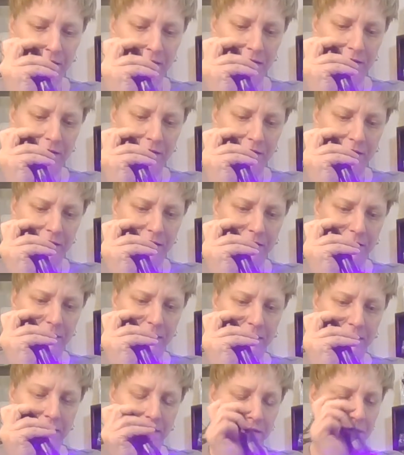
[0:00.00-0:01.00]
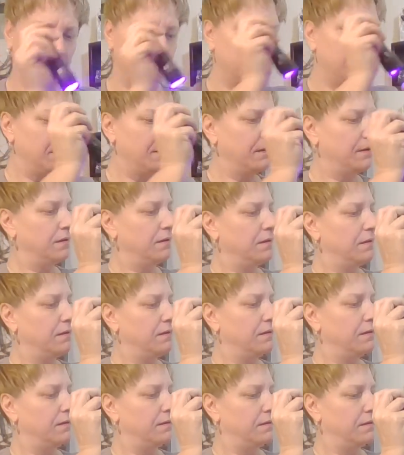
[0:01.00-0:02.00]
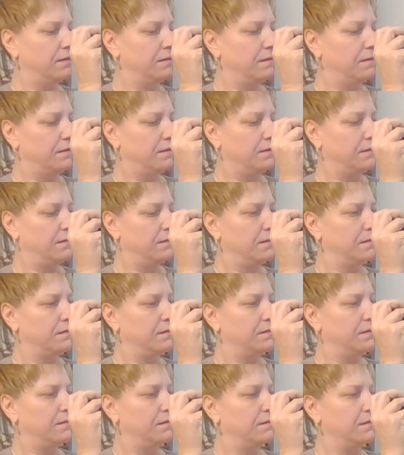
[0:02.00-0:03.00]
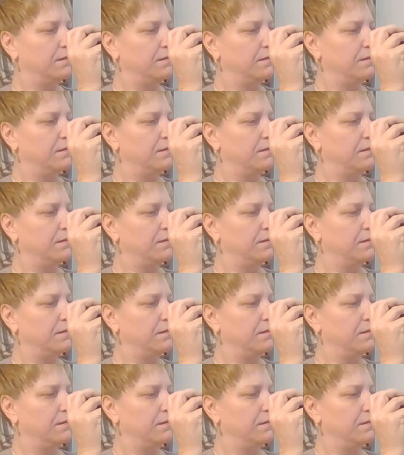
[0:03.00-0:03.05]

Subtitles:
[no speech]